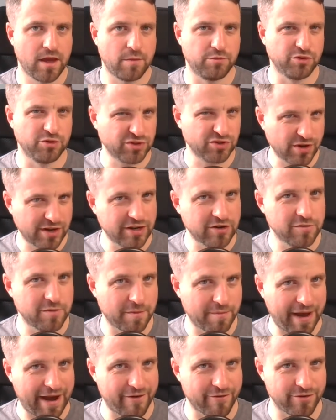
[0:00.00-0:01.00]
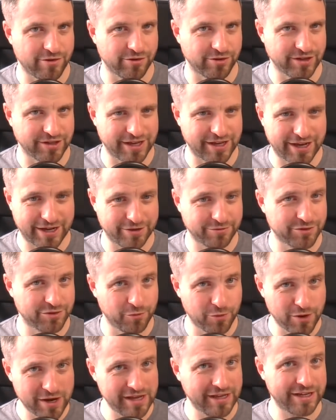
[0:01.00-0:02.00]
but also a little bit paranoid. And it was a
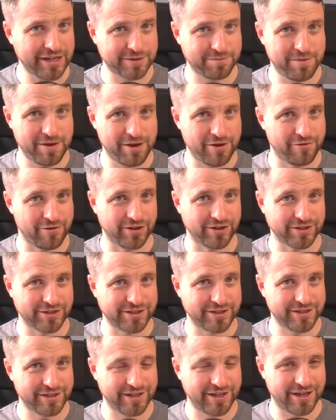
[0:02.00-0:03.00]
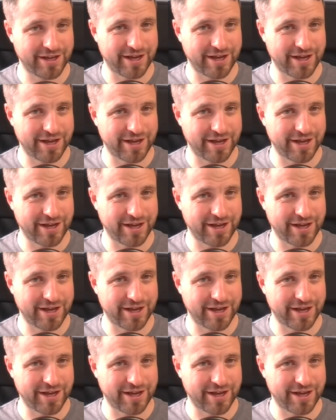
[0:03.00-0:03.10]
weird experience.